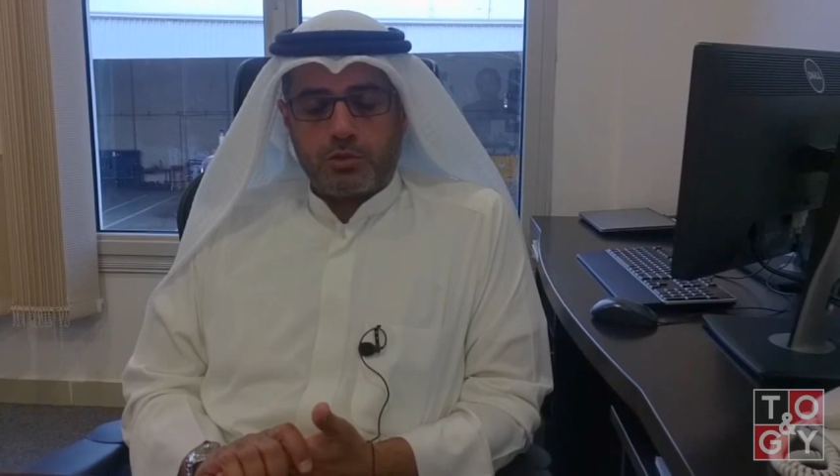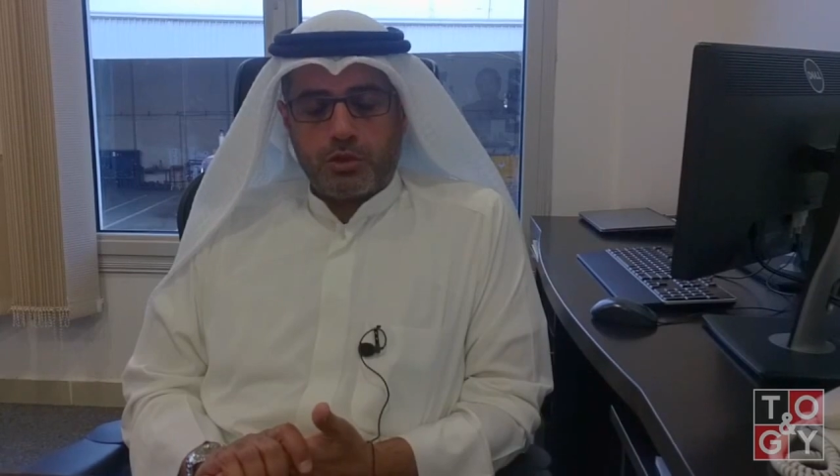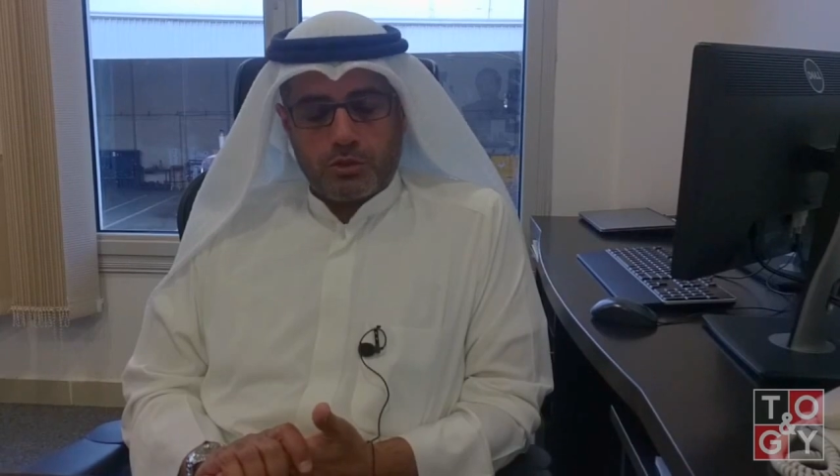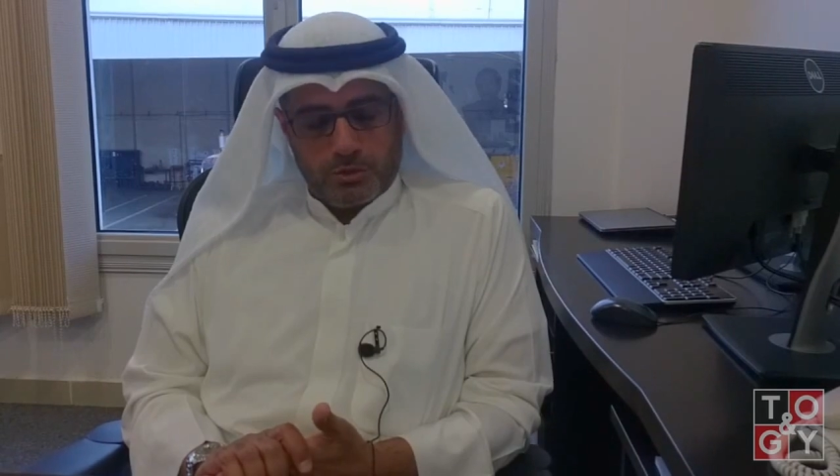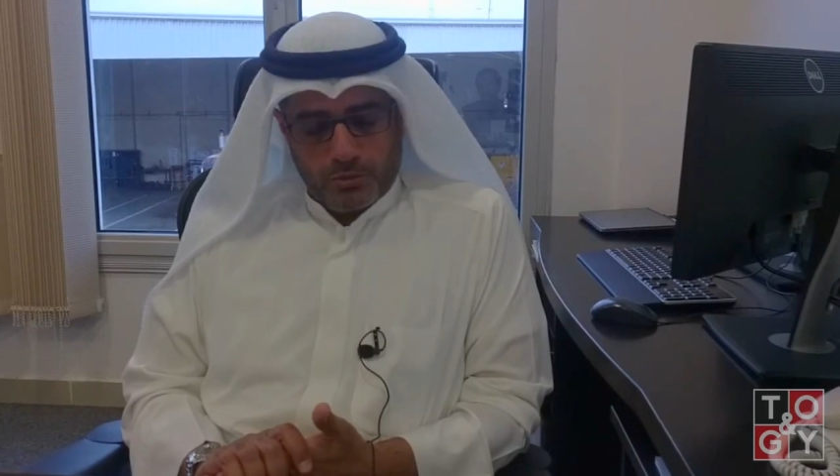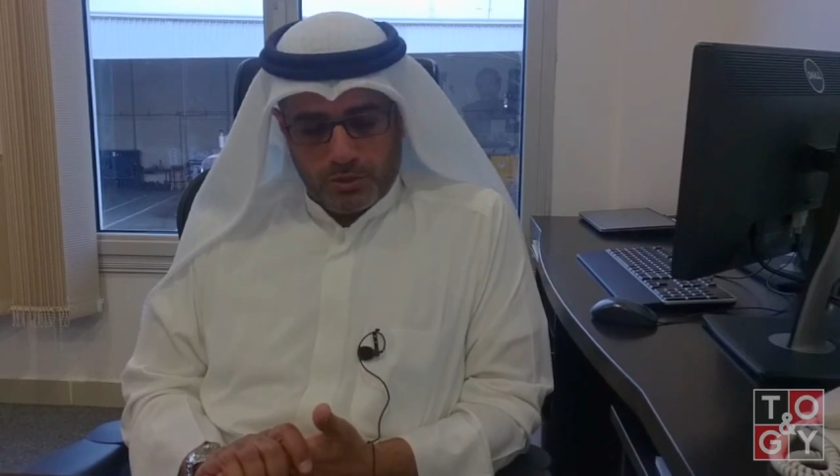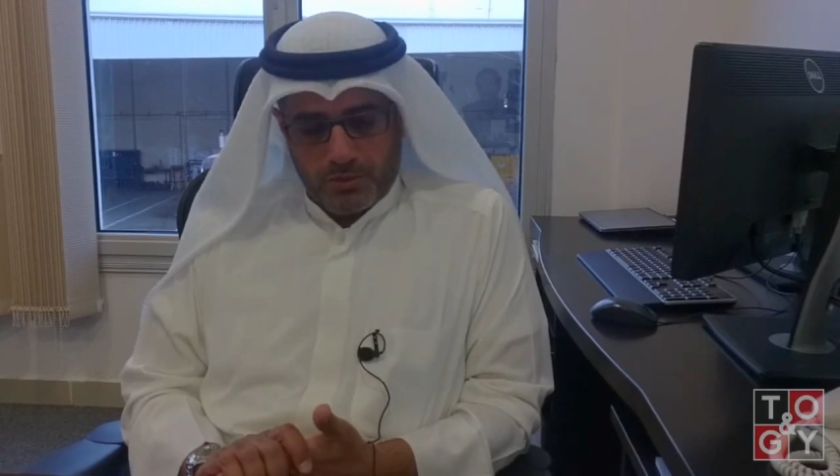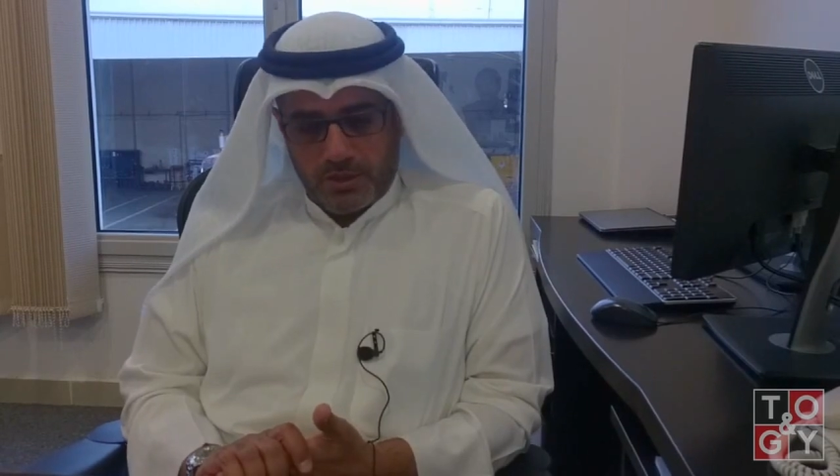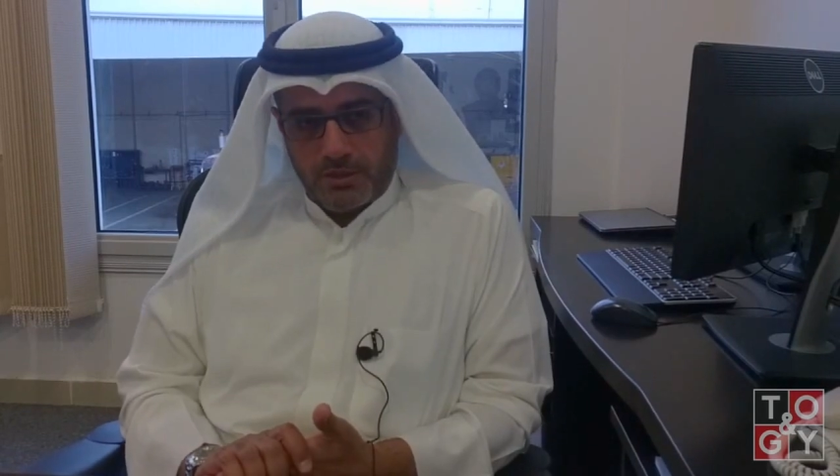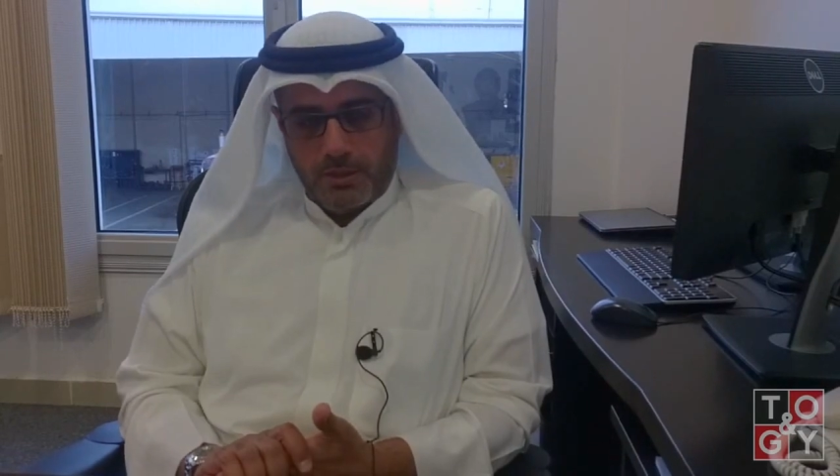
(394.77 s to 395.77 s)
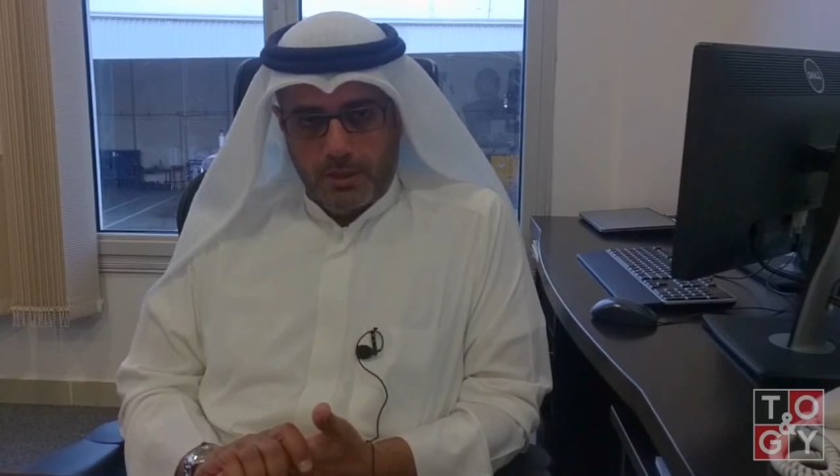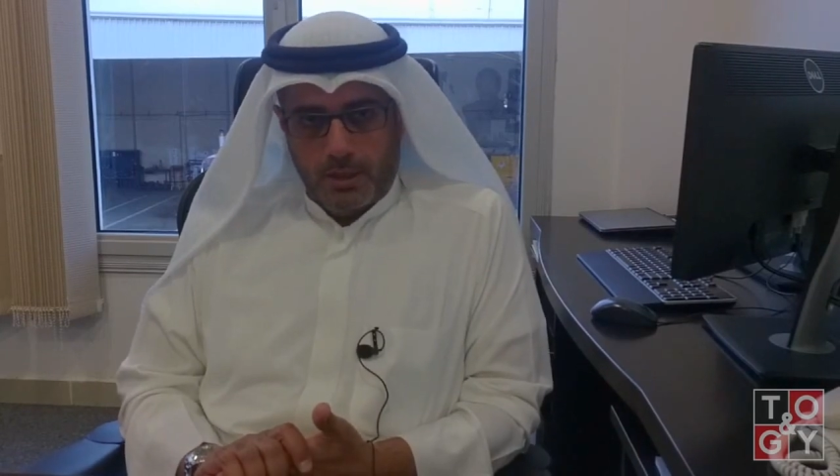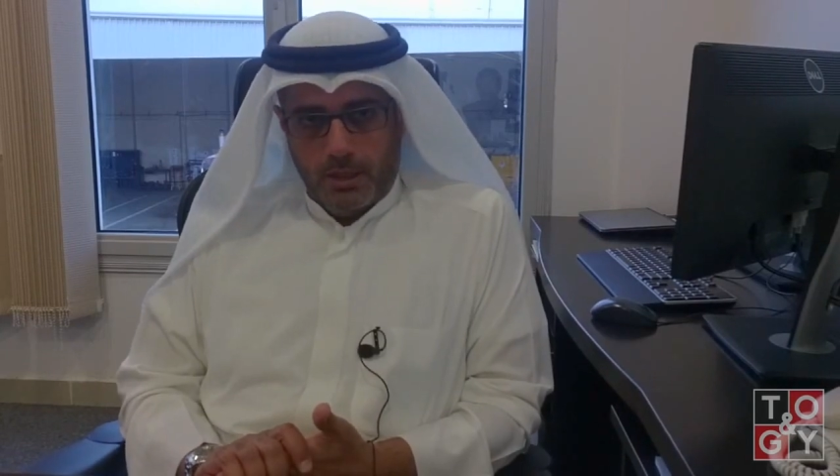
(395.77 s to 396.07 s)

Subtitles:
social responsibility,